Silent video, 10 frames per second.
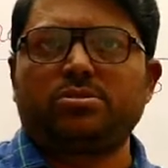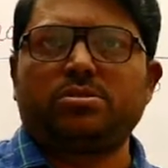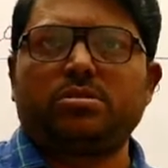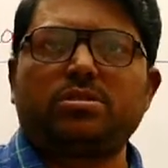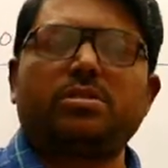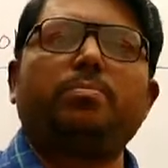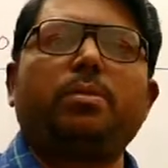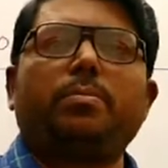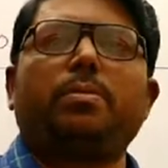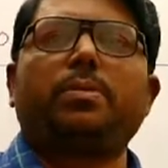simply
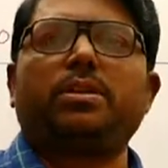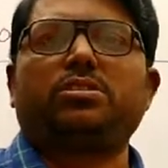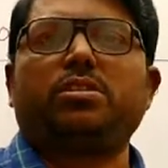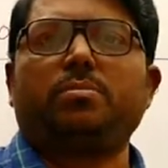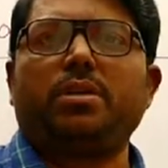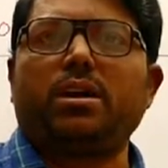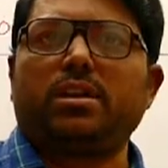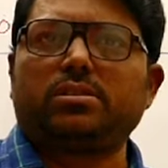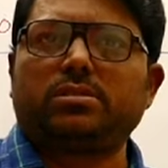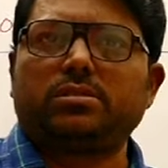preparation of BRS.